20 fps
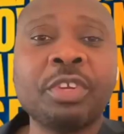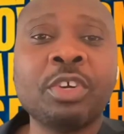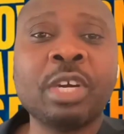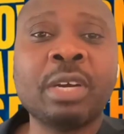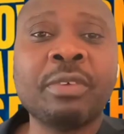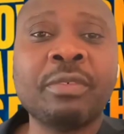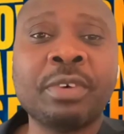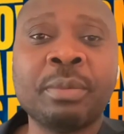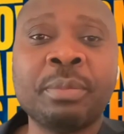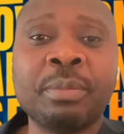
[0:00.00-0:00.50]
you
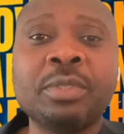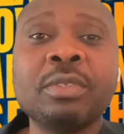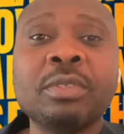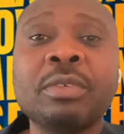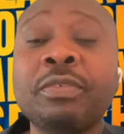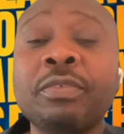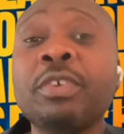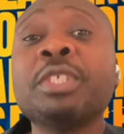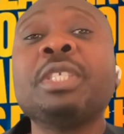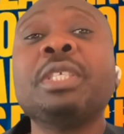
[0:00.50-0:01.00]
have up
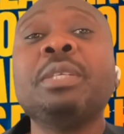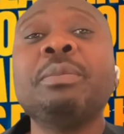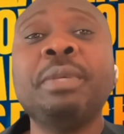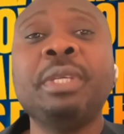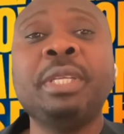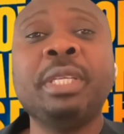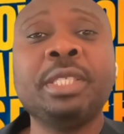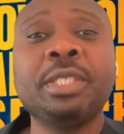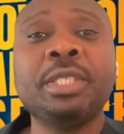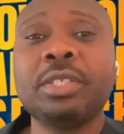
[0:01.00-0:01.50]
to 40
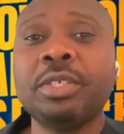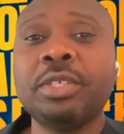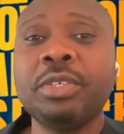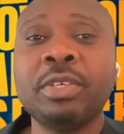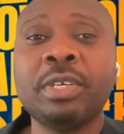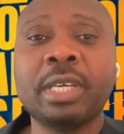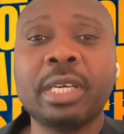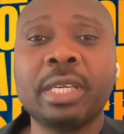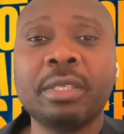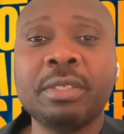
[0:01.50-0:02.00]
minutes, so
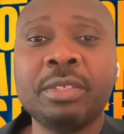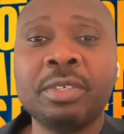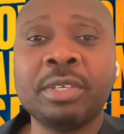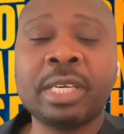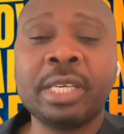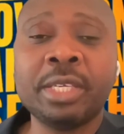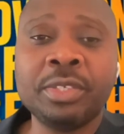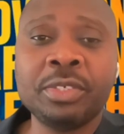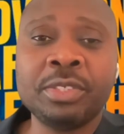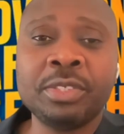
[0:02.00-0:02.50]
you can
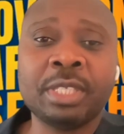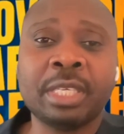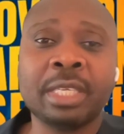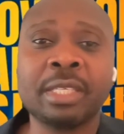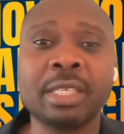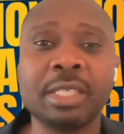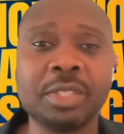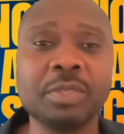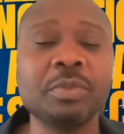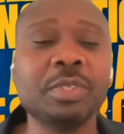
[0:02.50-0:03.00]
use
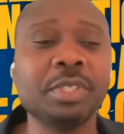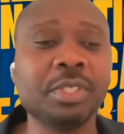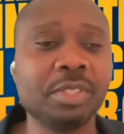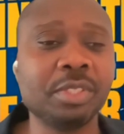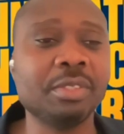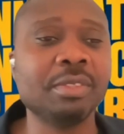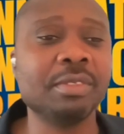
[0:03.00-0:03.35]
that as you want.